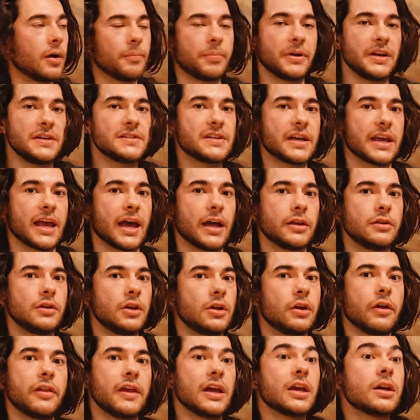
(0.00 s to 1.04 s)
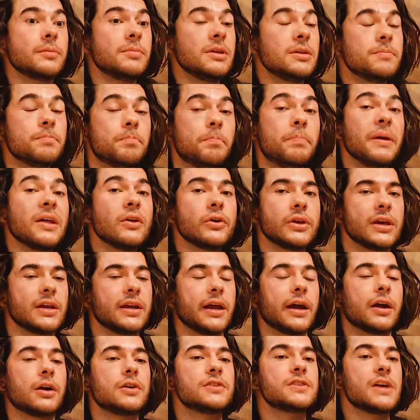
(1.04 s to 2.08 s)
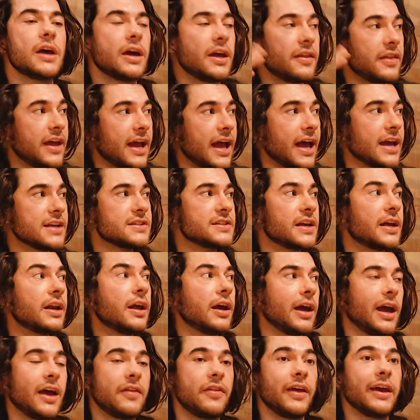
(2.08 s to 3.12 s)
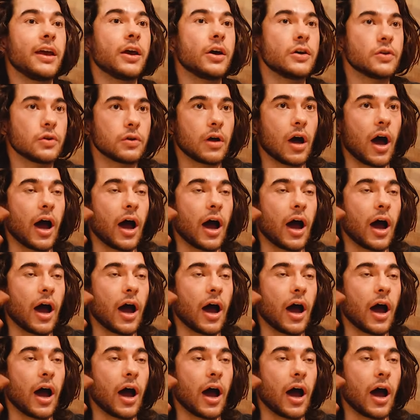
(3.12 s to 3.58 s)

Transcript: companies again you know they could be billionaires they exit and they go